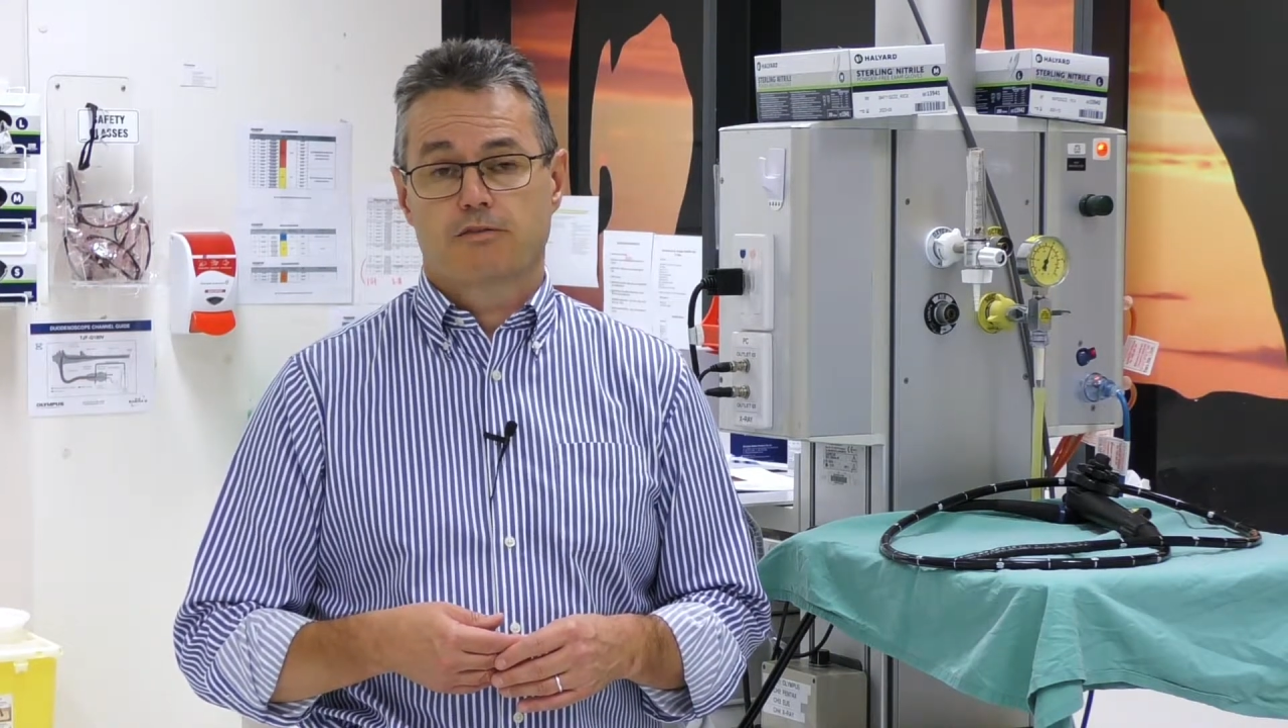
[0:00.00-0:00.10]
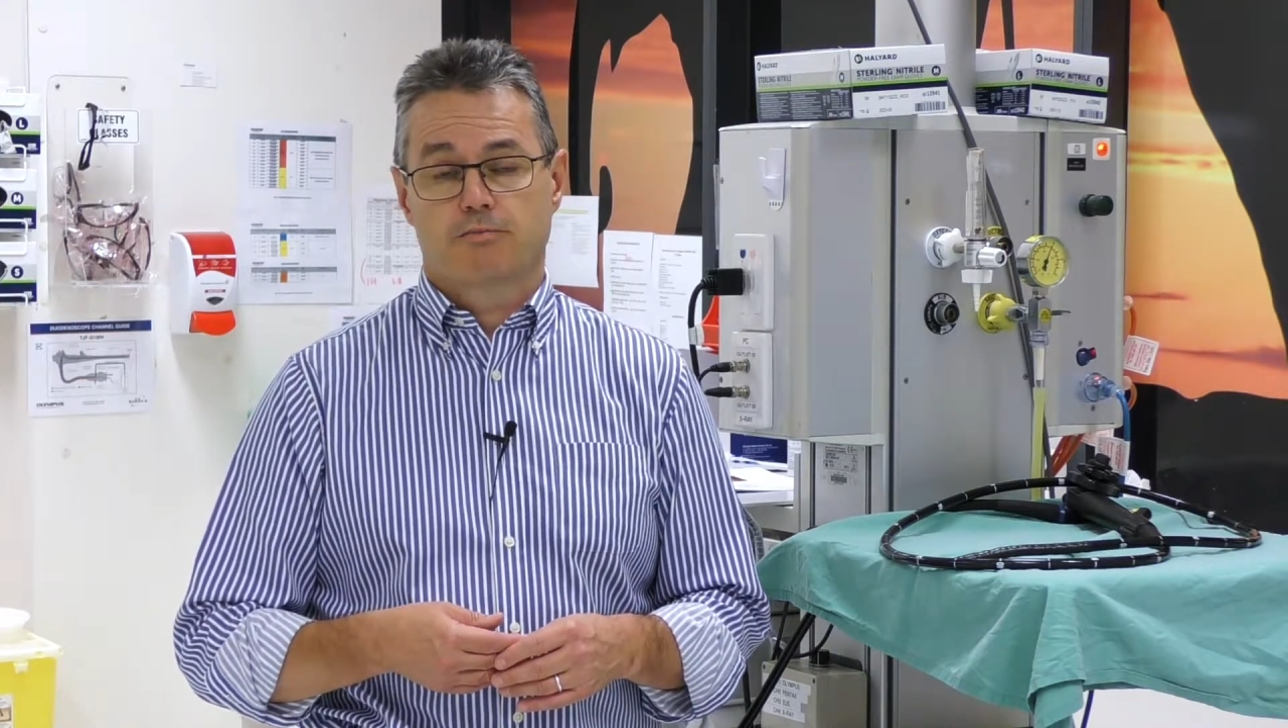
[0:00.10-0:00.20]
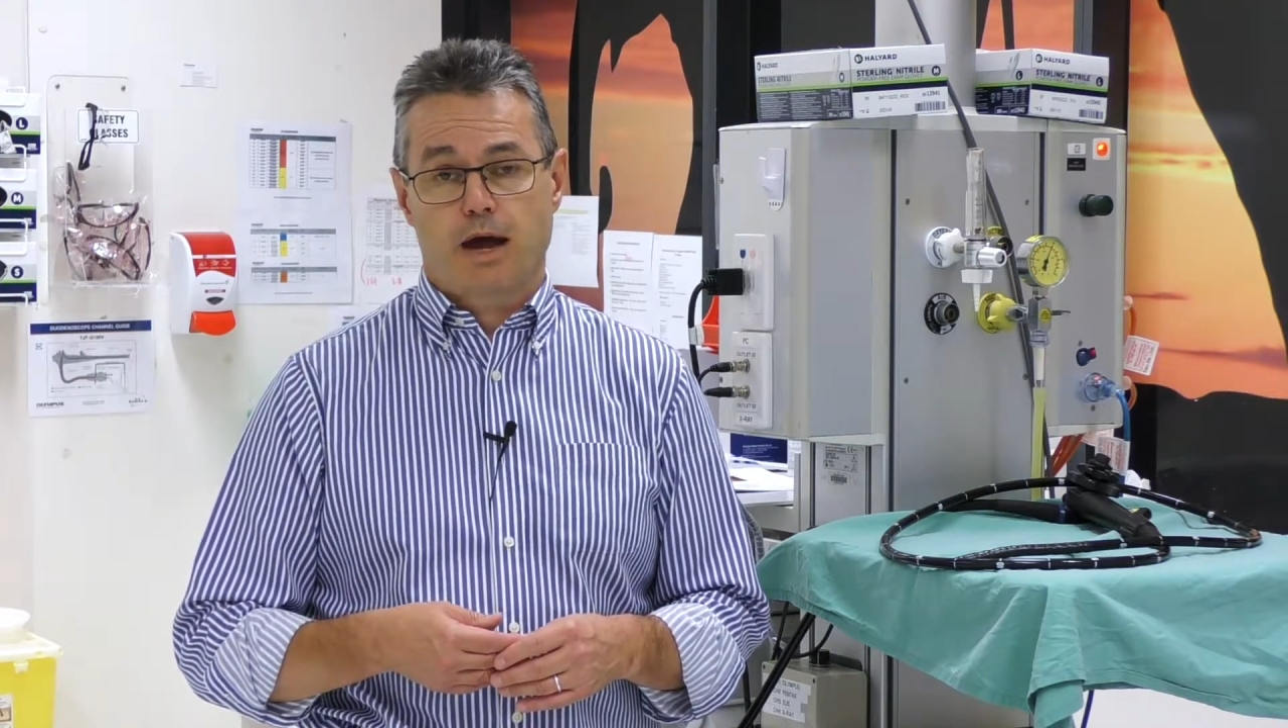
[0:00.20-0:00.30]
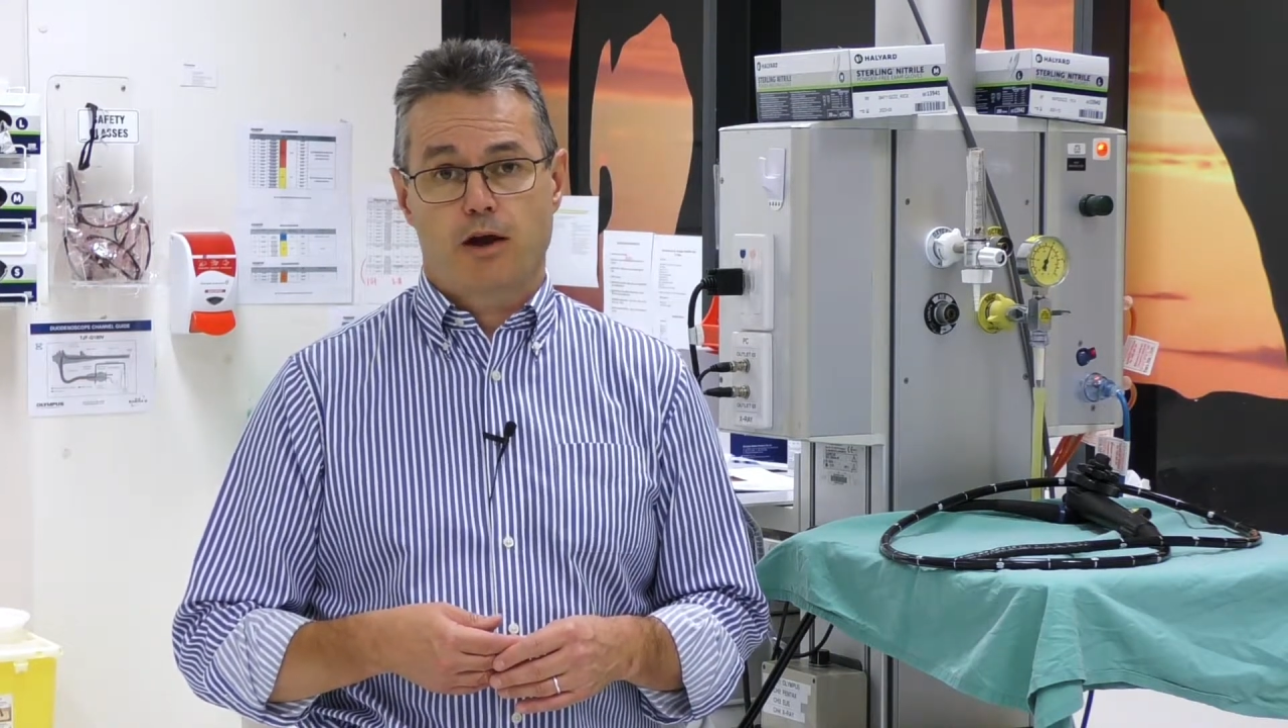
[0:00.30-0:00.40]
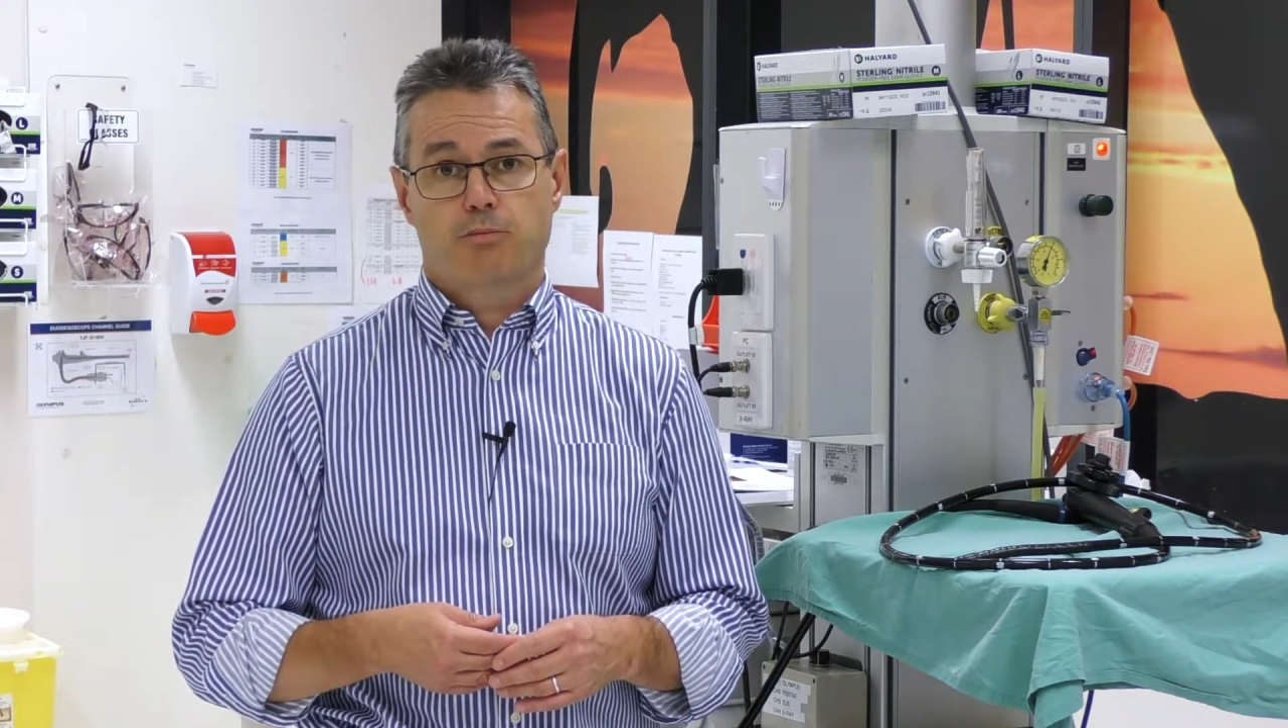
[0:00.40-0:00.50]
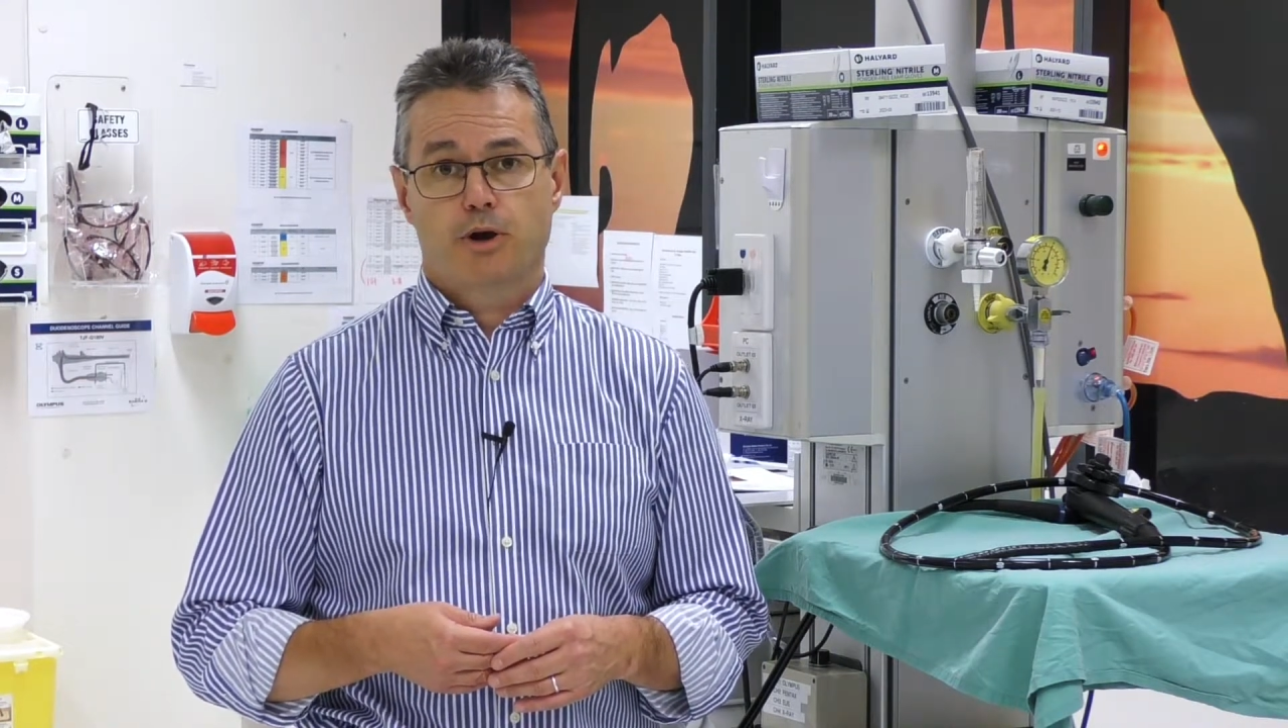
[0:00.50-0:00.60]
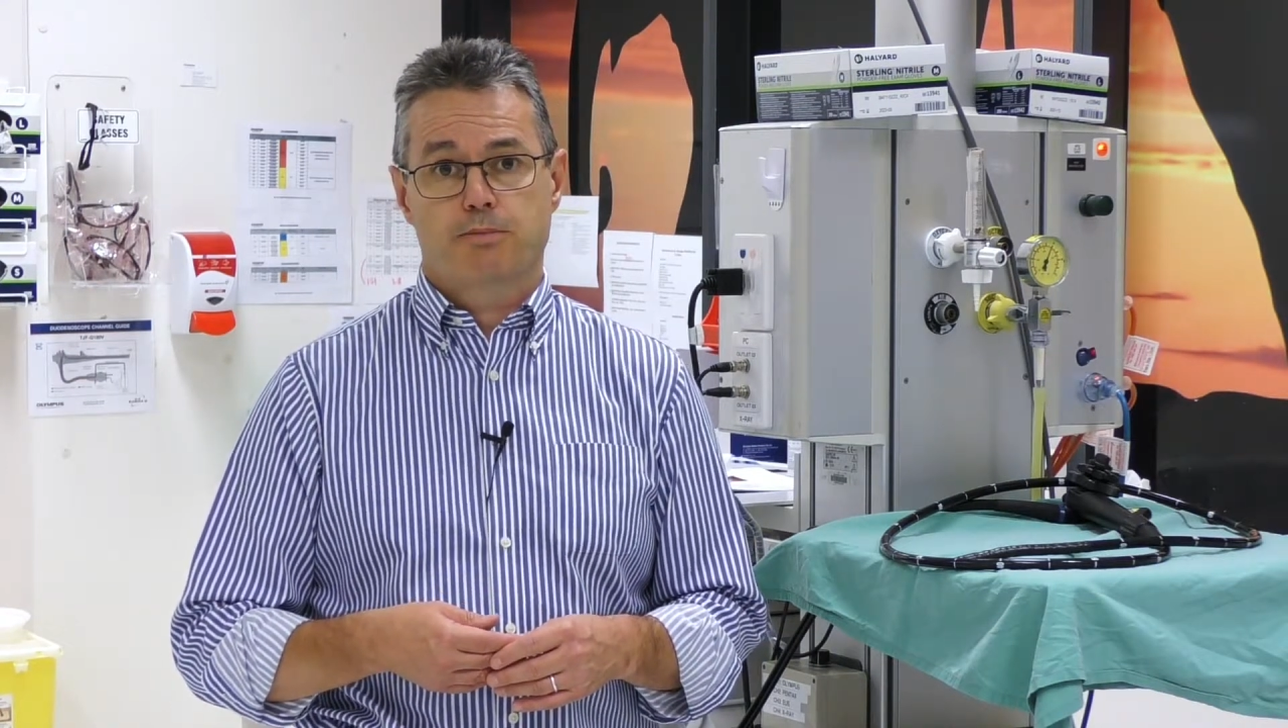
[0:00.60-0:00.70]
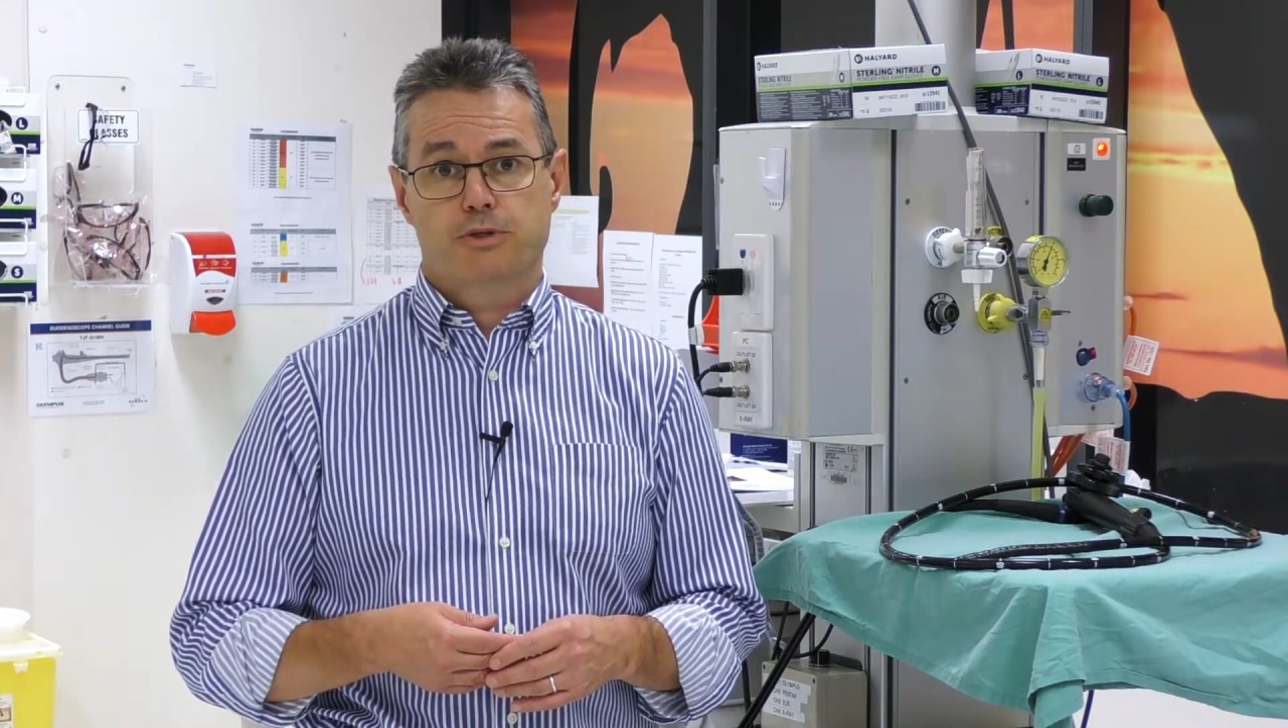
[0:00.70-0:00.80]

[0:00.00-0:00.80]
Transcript: if bowel prep